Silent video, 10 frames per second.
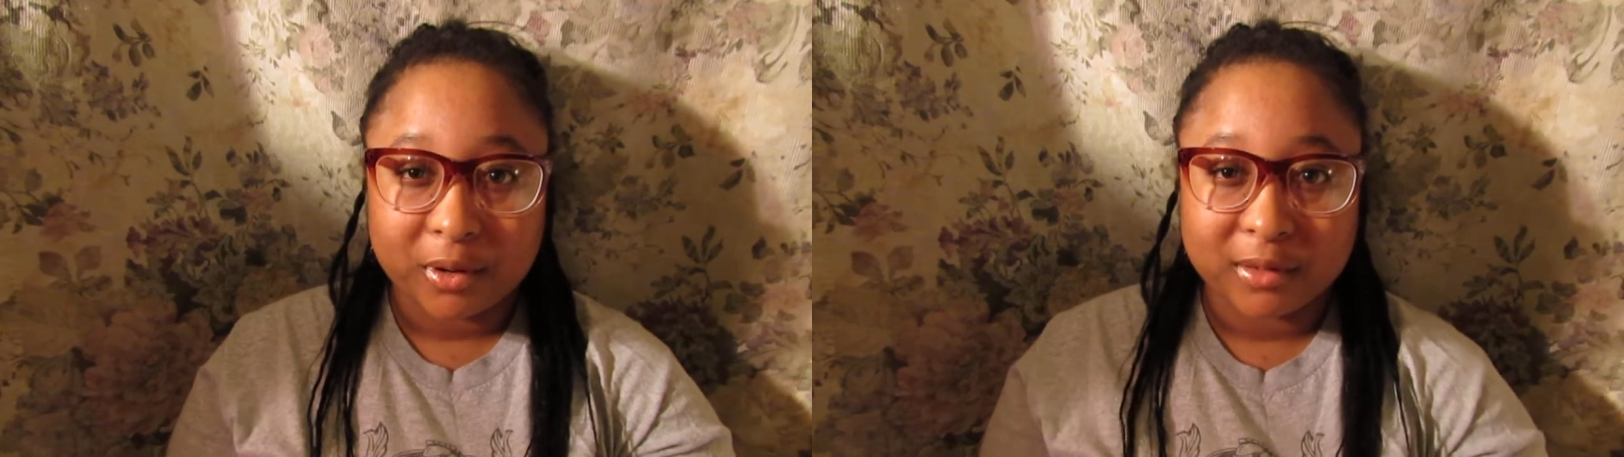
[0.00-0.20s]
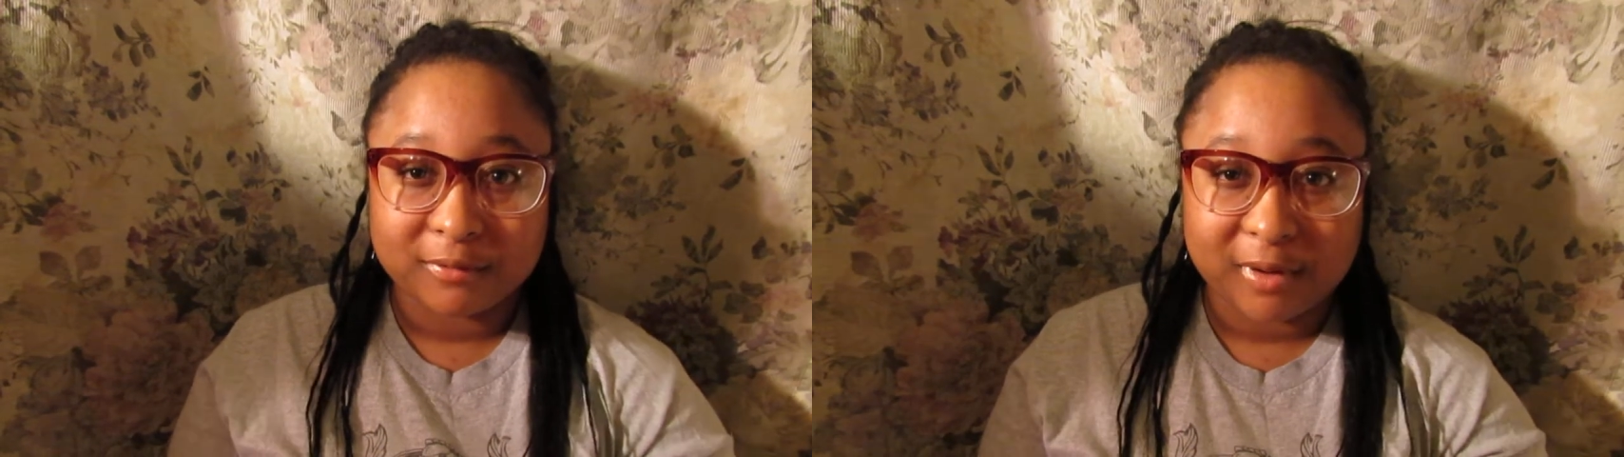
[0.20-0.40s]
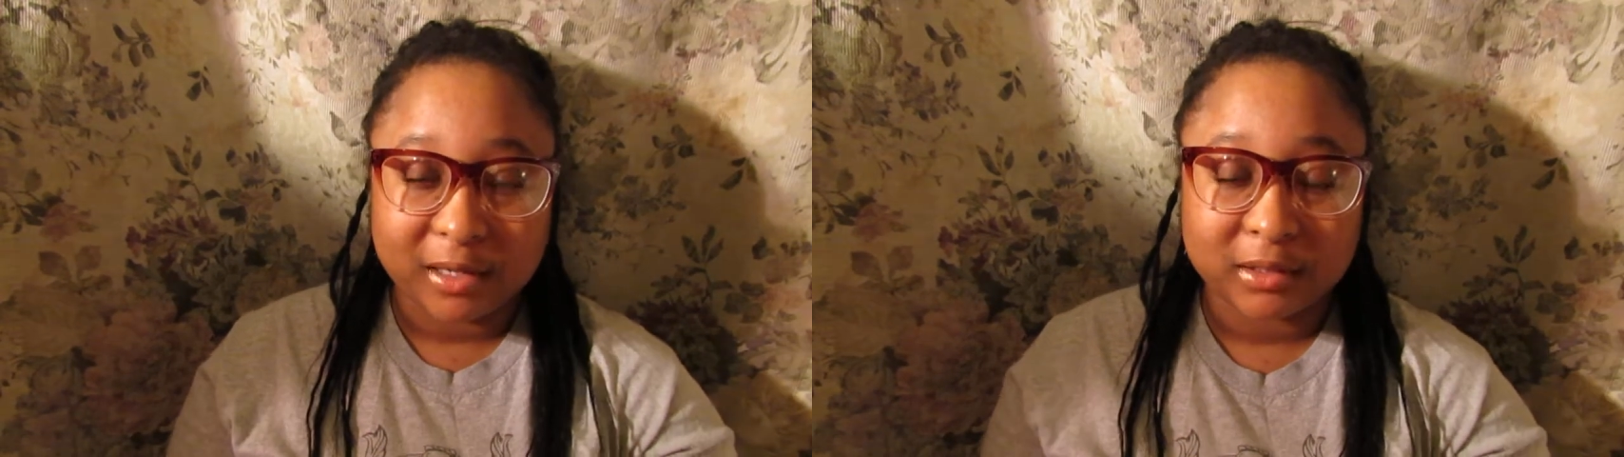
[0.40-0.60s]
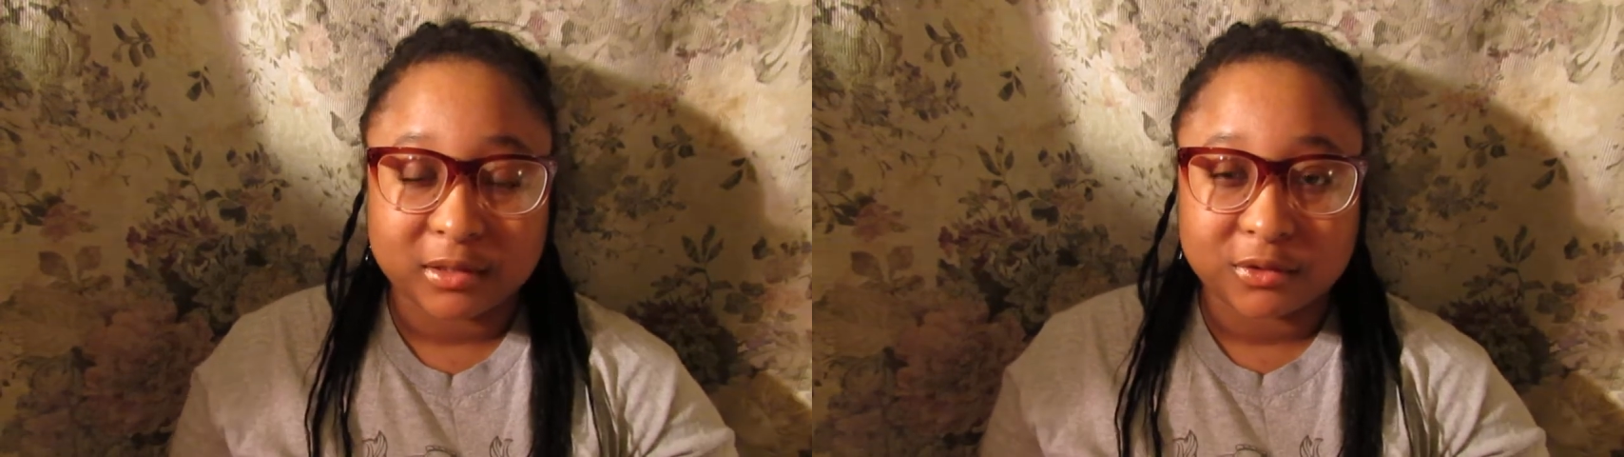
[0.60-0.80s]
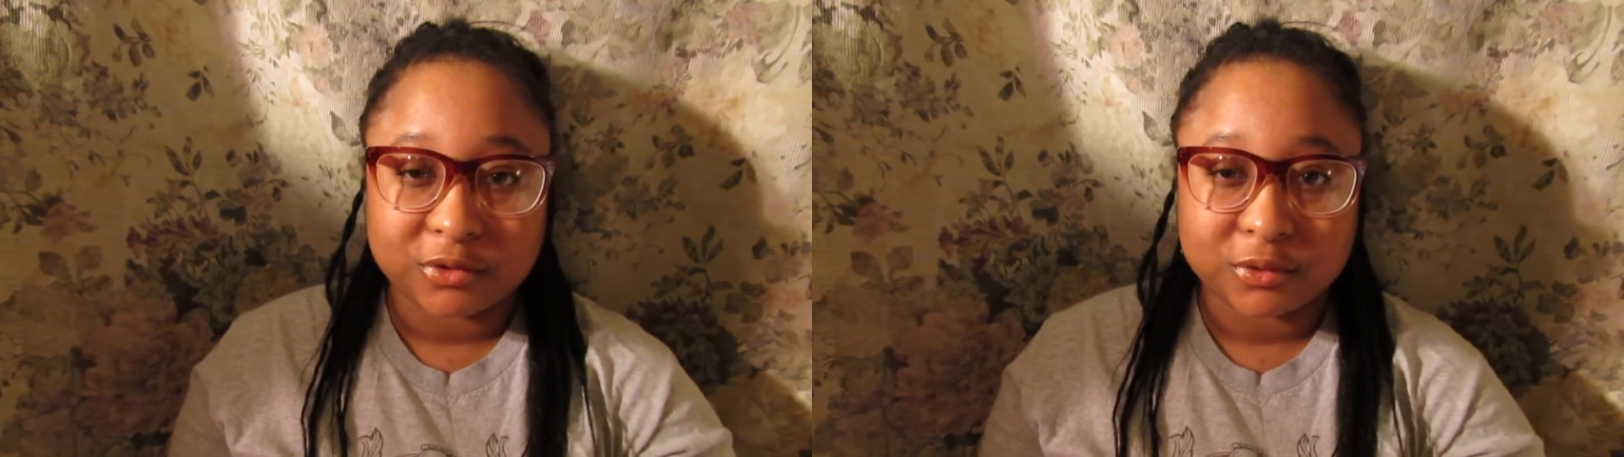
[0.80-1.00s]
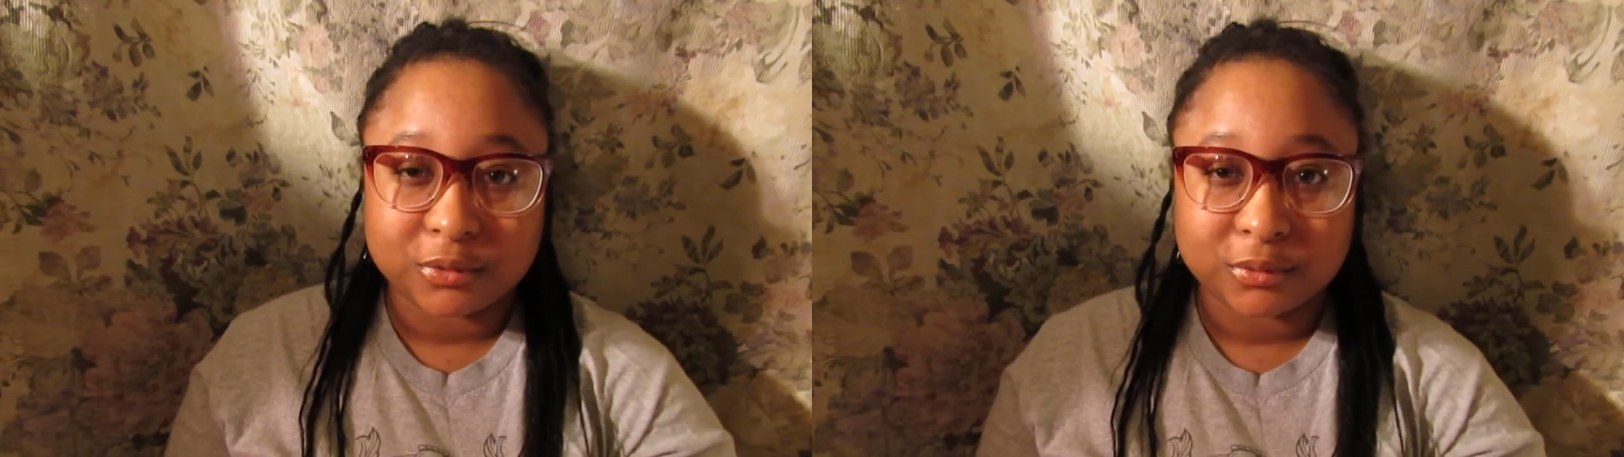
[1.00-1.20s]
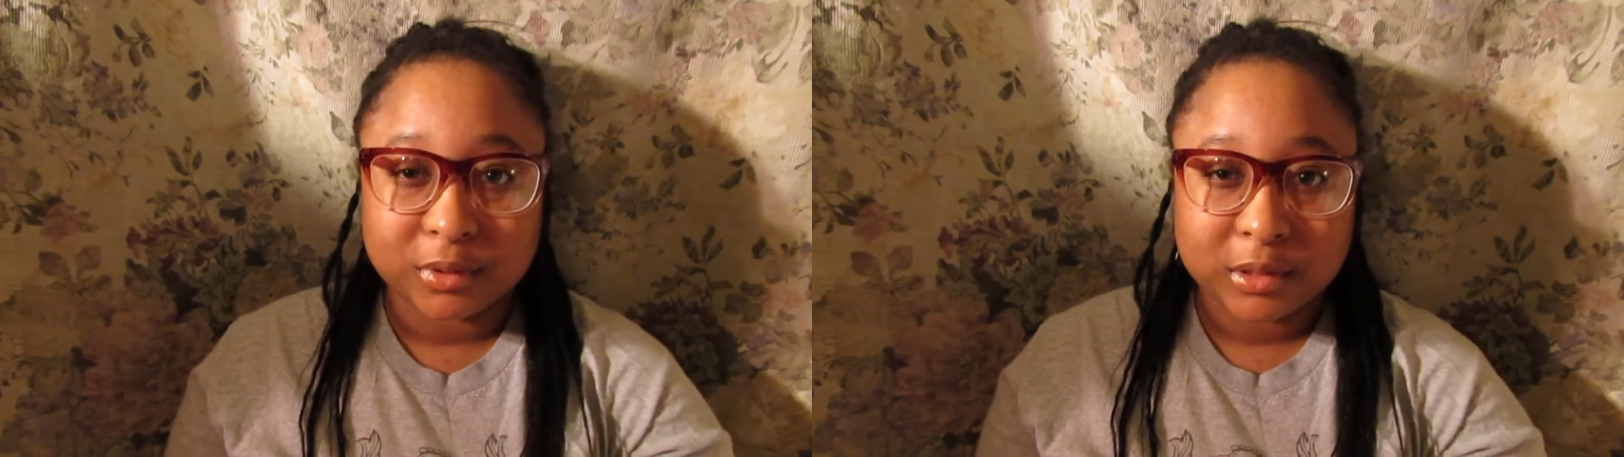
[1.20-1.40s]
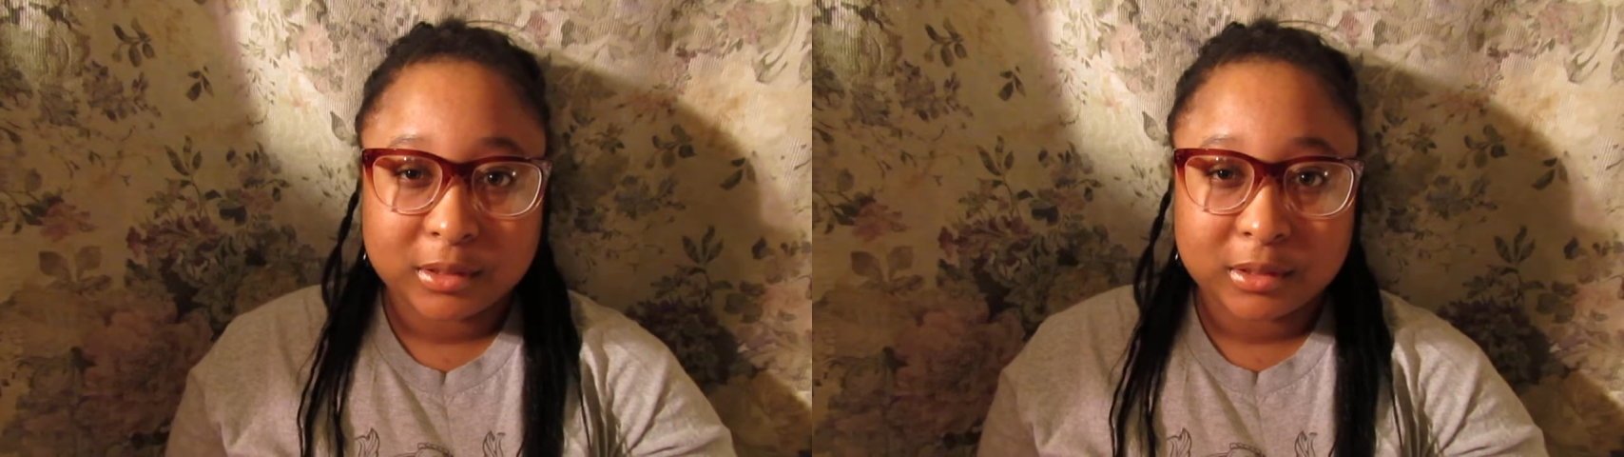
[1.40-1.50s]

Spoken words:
I divided it into two,